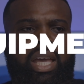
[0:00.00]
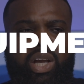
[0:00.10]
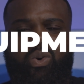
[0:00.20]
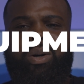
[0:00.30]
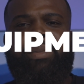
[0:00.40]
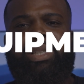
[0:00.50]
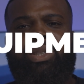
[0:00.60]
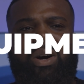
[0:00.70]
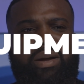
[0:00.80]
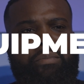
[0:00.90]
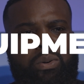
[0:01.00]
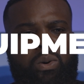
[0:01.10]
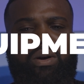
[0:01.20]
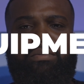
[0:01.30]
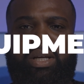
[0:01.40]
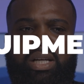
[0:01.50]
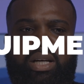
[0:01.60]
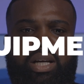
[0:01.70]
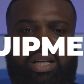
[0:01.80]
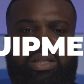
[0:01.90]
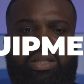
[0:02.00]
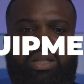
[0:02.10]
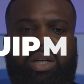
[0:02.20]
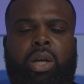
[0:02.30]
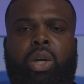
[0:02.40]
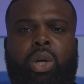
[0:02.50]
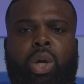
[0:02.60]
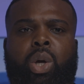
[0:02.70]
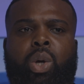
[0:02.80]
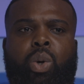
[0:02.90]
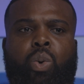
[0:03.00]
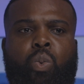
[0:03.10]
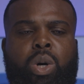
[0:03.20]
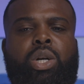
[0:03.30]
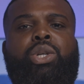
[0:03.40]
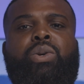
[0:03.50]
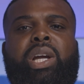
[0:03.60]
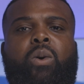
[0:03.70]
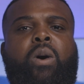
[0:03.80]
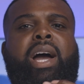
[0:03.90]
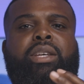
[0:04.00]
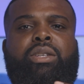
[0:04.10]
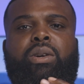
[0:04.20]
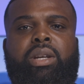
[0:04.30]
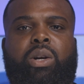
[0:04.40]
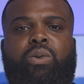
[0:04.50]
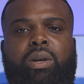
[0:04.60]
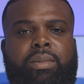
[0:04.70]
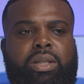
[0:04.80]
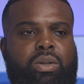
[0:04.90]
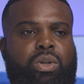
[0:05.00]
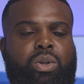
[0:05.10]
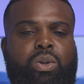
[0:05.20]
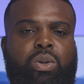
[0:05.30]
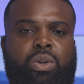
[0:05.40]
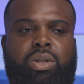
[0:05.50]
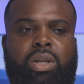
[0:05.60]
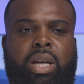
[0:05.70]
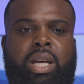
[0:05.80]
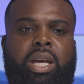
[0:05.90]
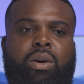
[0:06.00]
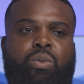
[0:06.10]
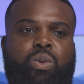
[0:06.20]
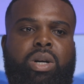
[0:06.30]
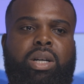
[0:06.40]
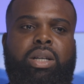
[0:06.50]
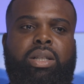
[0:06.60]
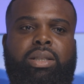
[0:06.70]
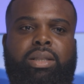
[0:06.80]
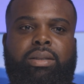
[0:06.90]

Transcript: Equipments are important because once you acquire certain equipments or tools, will